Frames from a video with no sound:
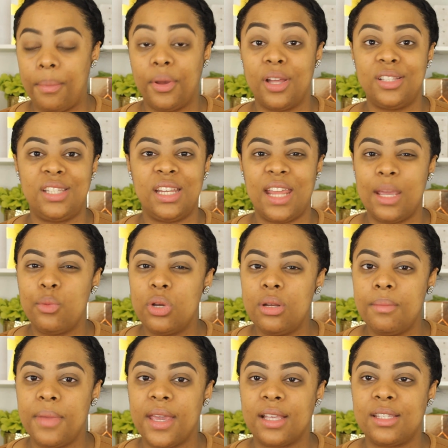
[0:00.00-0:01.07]
But today we're
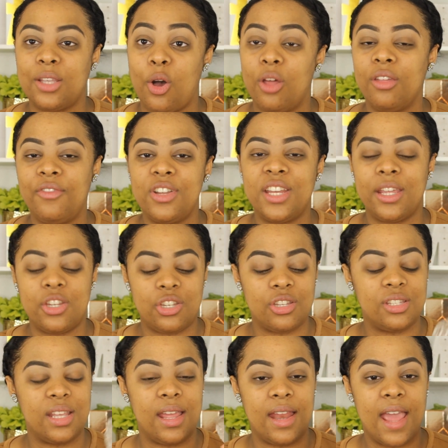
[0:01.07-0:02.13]
gonna mix all the
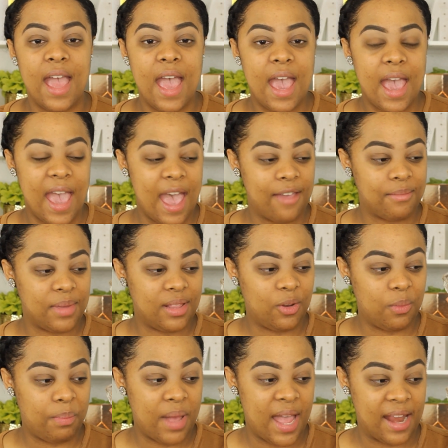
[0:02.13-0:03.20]
foundations, and I have my
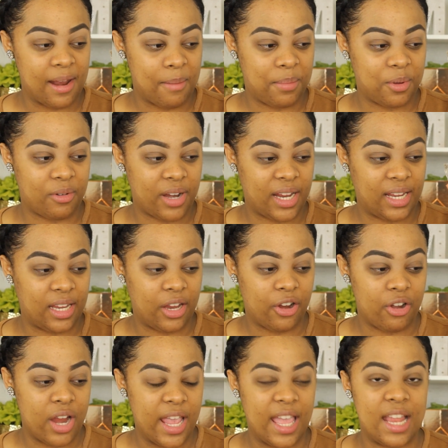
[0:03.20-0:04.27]
little pineapple right
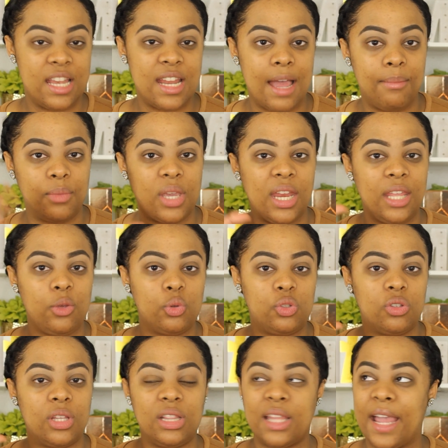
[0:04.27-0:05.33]
here, and I'm getting used
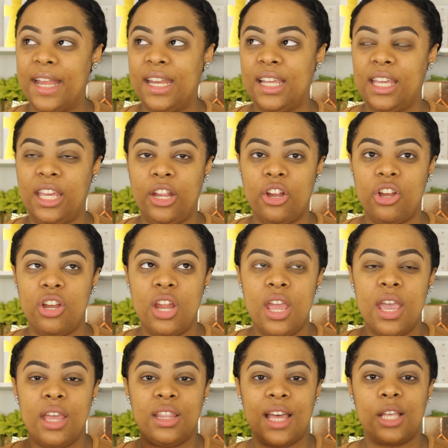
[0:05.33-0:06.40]
to the lighting here.
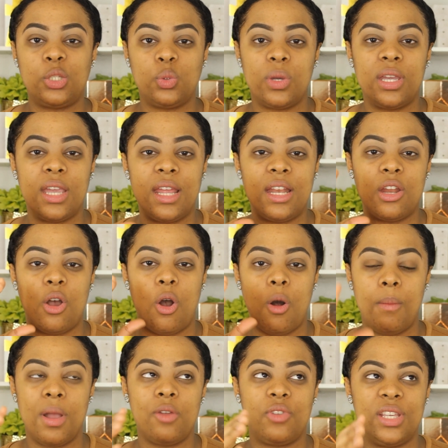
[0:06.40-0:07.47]
That's why in
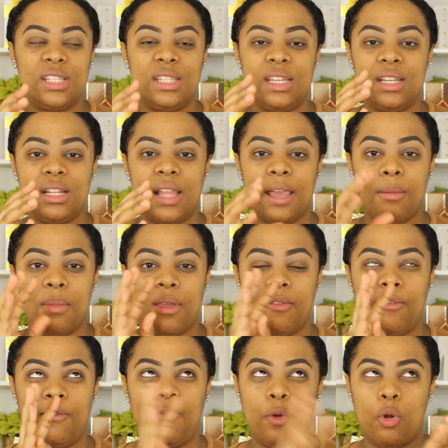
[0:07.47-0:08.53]
all my recent, like my
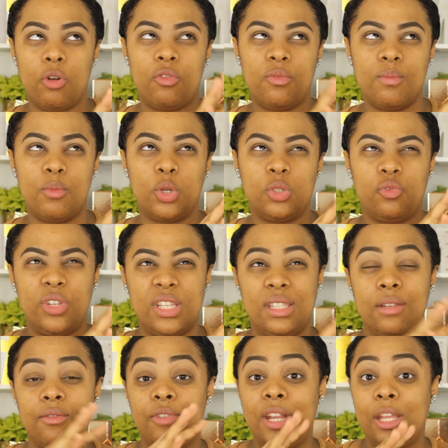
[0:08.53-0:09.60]
4 most
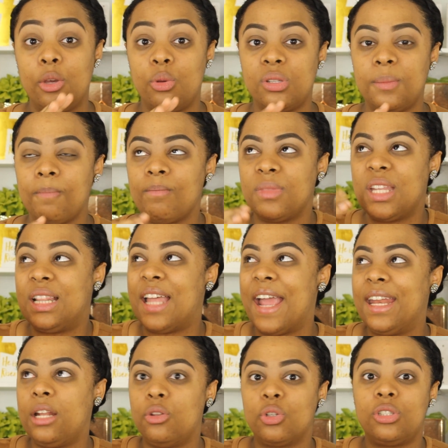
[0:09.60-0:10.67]
recent videos, the
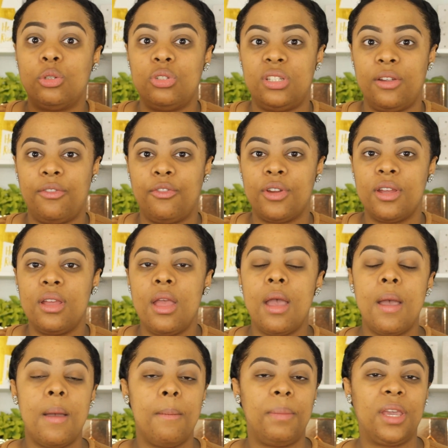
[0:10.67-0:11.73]
lighting looks so different,
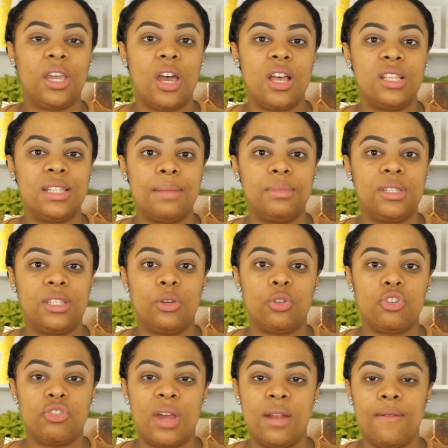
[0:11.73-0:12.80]
because I'm
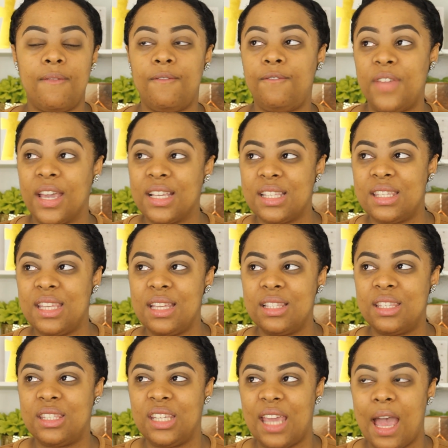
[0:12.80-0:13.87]
still trying to fix it
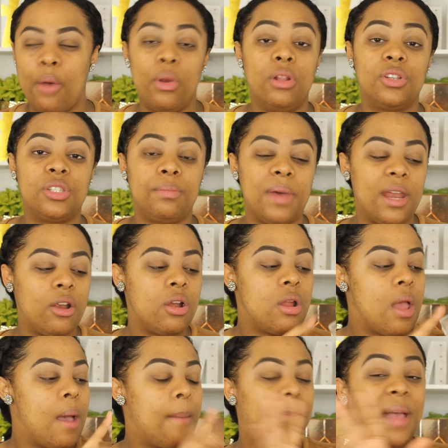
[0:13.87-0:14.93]
and see how it looks better.
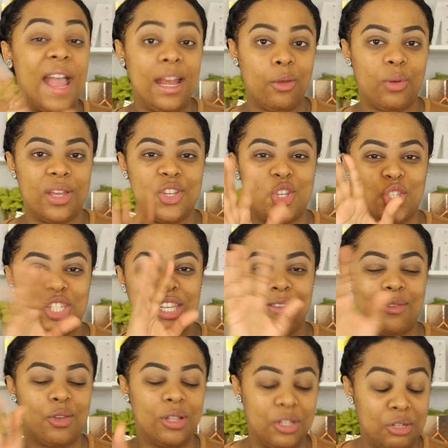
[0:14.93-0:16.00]
But anyway, just
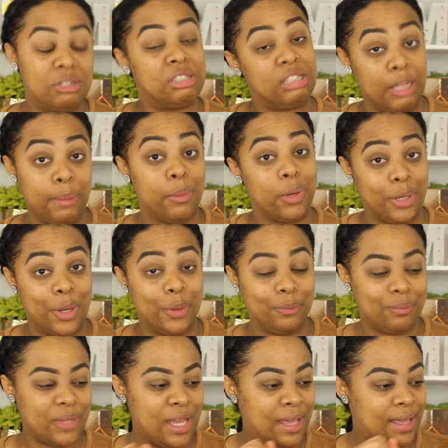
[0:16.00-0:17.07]
giving you a little disclaimer right now.
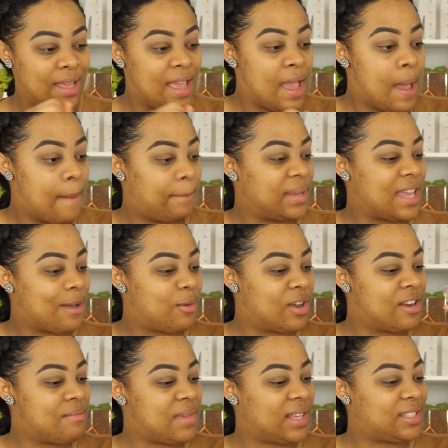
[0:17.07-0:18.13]
But yeah,
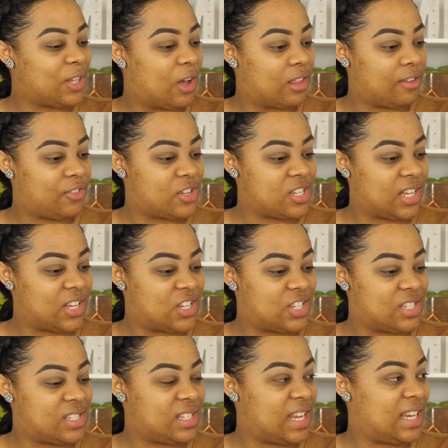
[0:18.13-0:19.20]
we're gonna mix all the
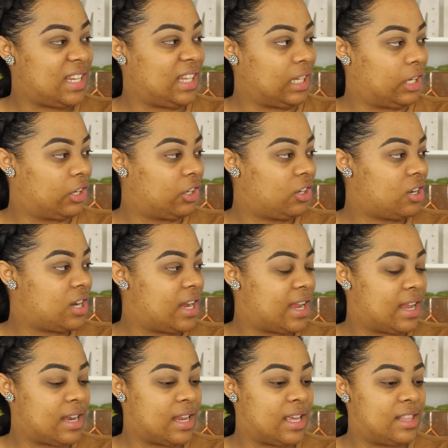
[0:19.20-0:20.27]
foundations in here,
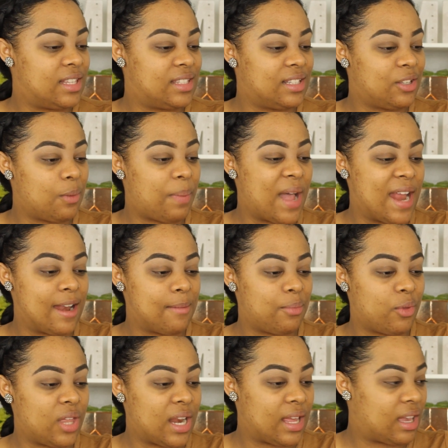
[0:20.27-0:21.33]
and this is a little
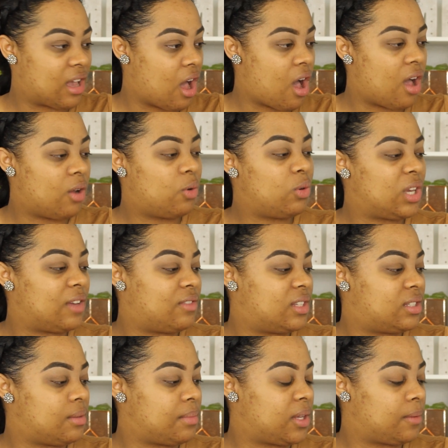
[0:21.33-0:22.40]
pineapple that I got. Who gave
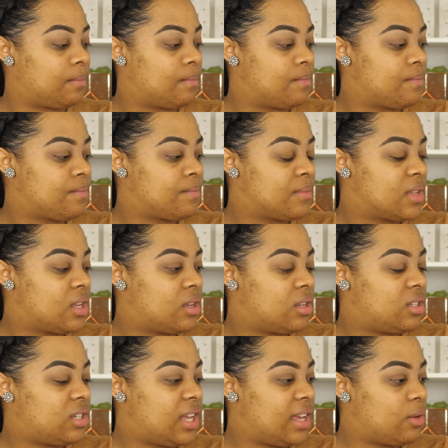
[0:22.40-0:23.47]
this to me?
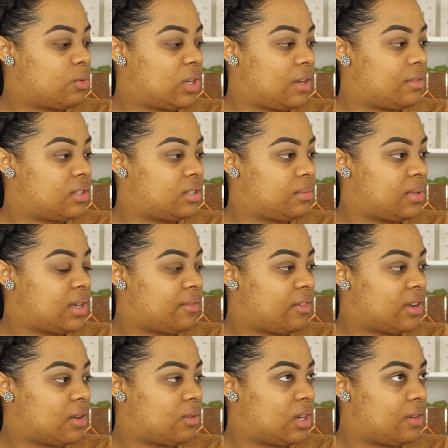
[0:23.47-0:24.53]
Dang, who gave this to me? I
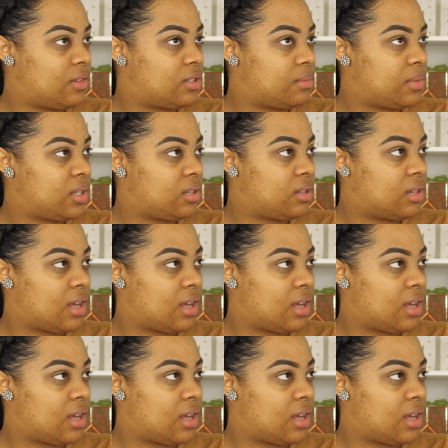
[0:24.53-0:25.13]
forgot who gave it to me.